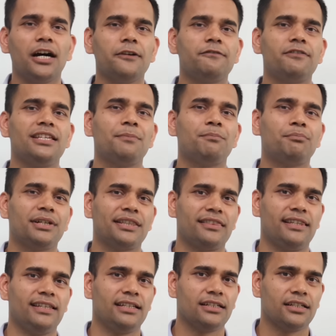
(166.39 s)
Avi
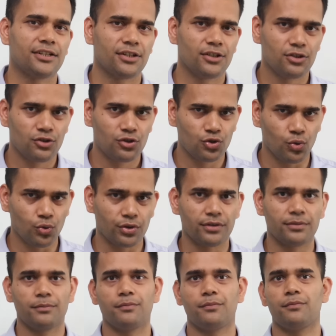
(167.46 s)
Pattikar Churn.